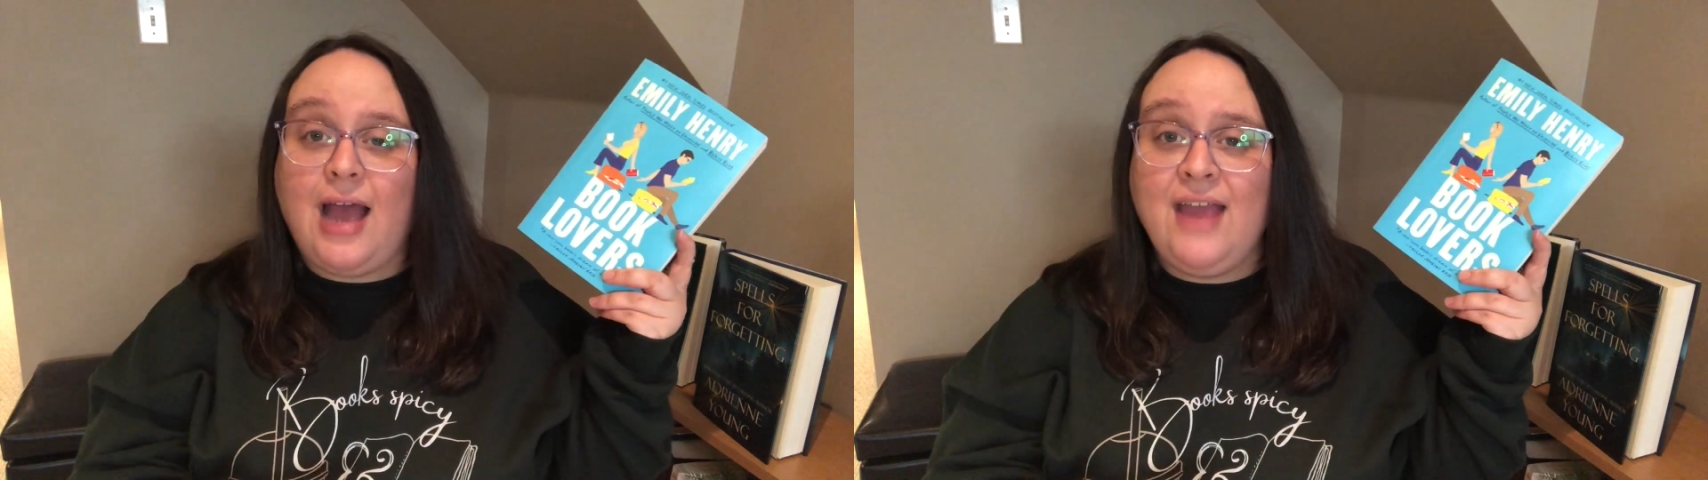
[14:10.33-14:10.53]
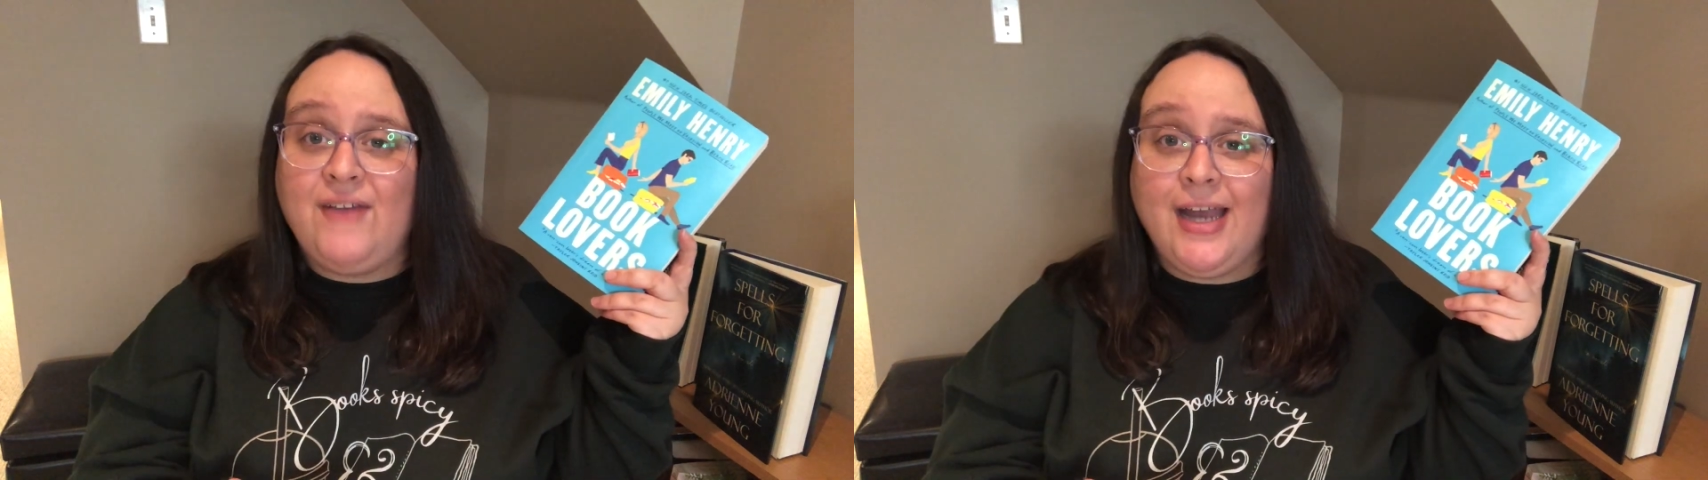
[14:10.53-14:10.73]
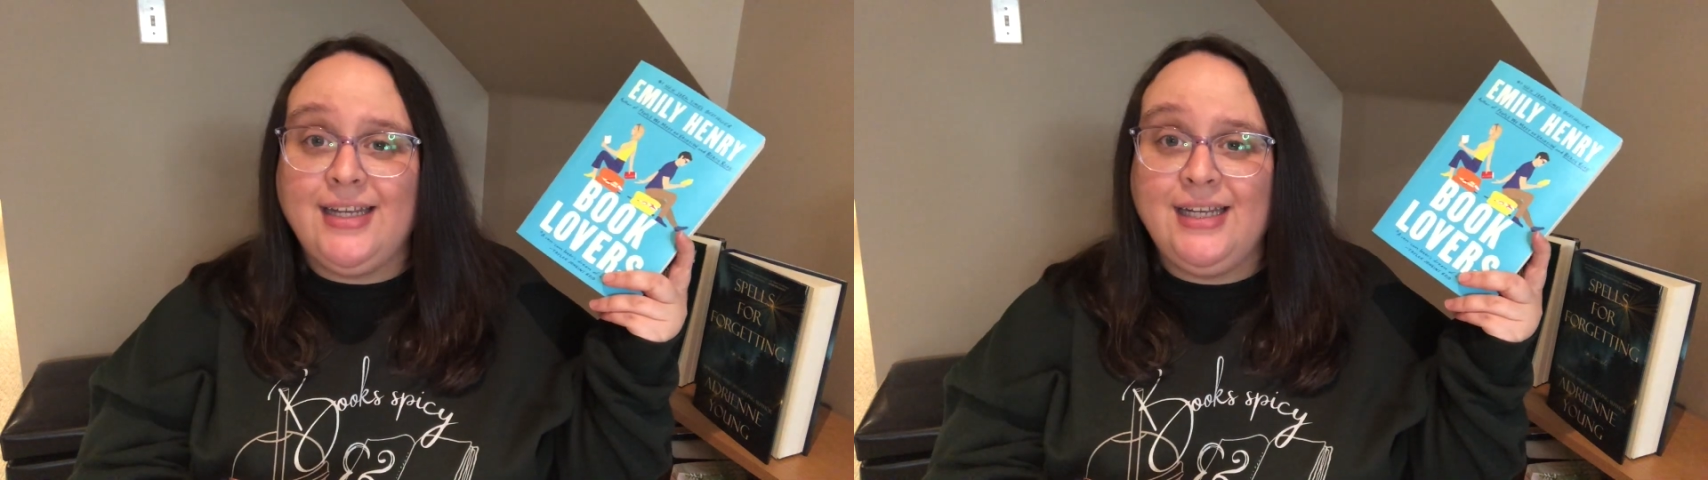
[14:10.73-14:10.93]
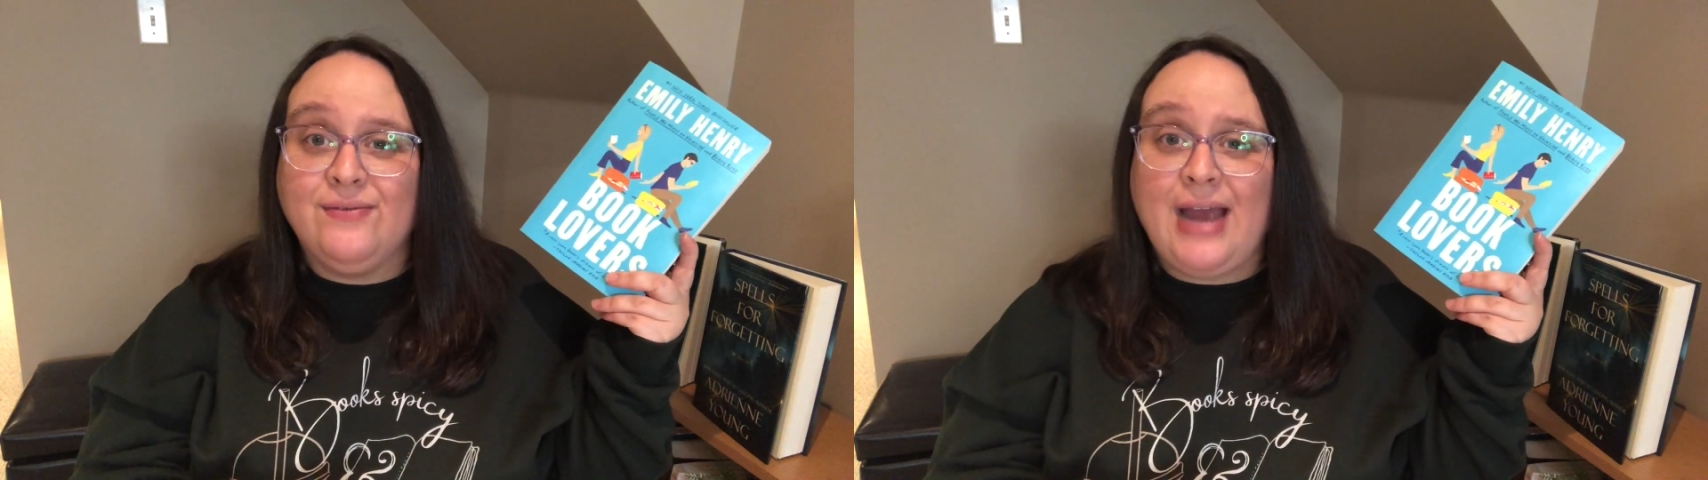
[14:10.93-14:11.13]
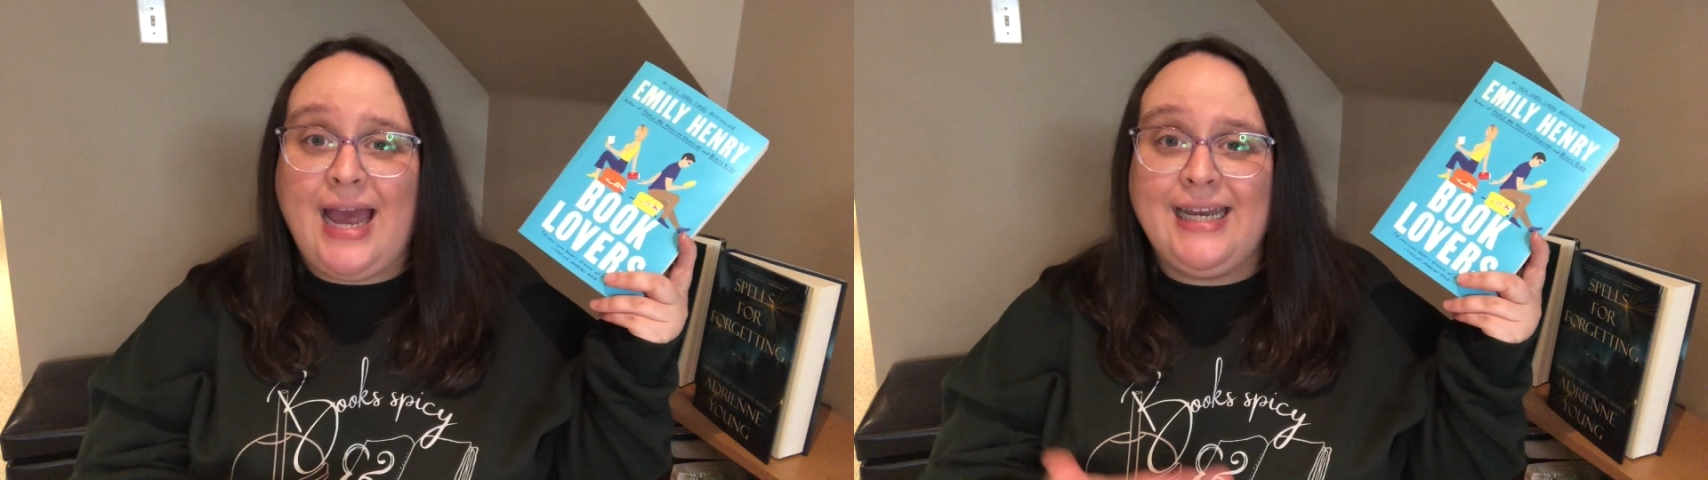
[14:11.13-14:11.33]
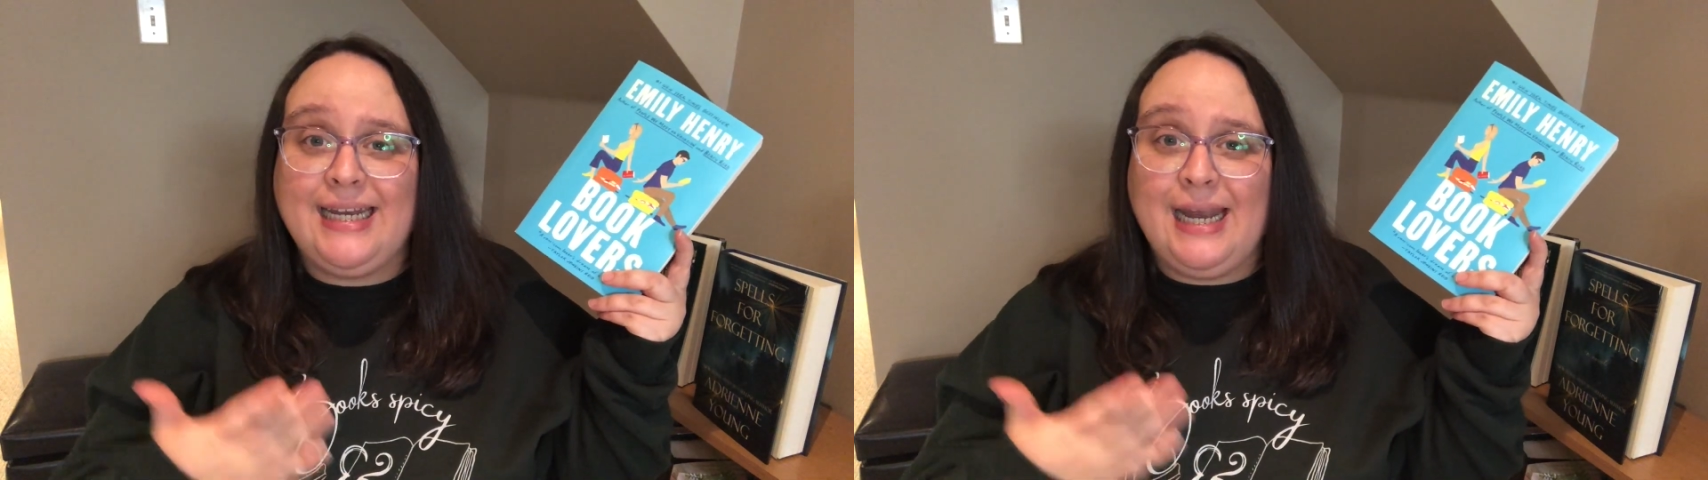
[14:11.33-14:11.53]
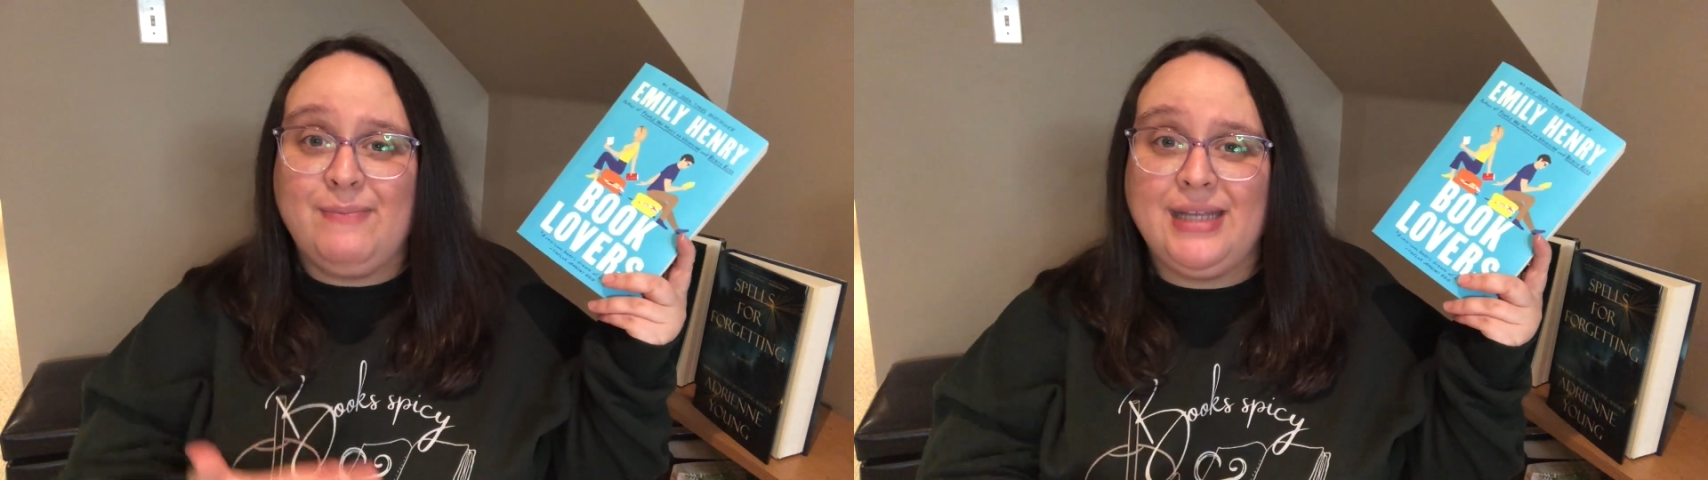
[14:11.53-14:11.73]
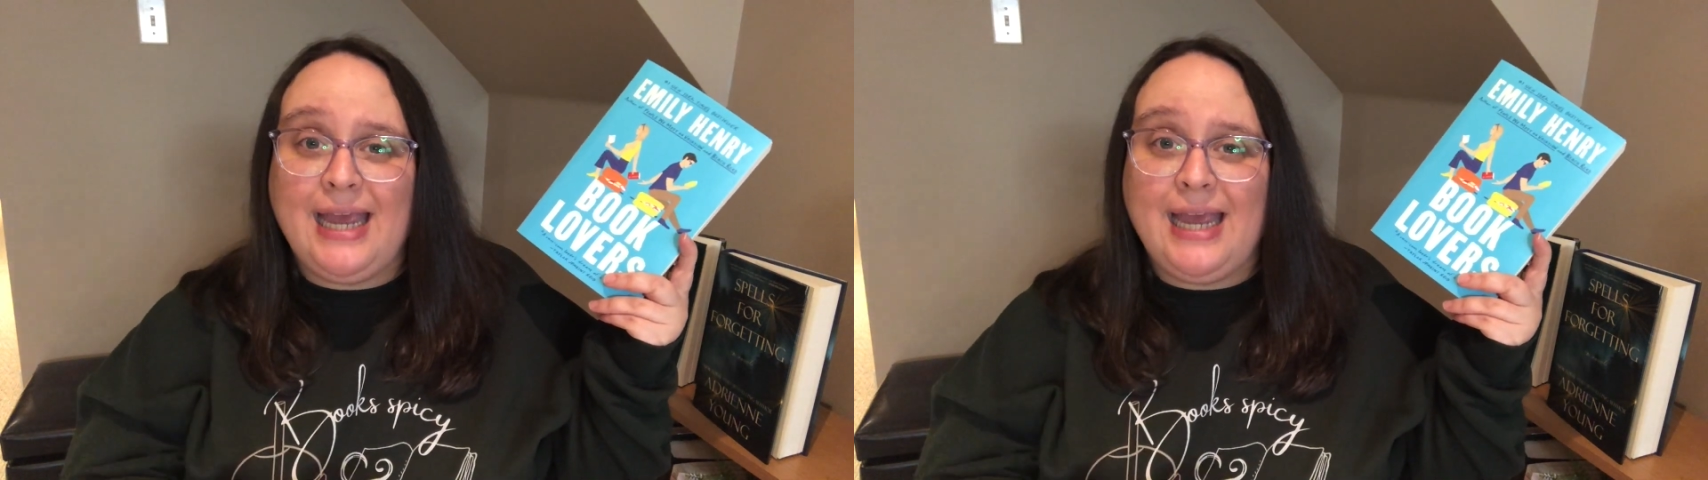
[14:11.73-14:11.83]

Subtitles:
I finally read an Emily